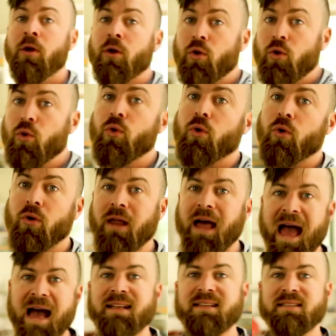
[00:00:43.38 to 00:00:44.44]
Google
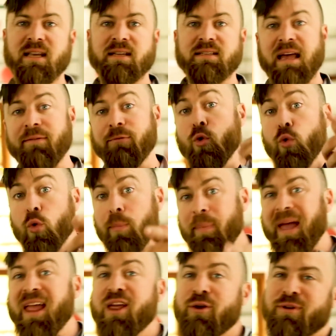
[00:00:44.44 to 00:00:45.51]
AdSense. Have Google
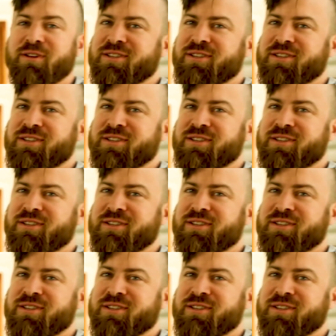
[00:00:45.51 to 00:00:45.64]
pay you.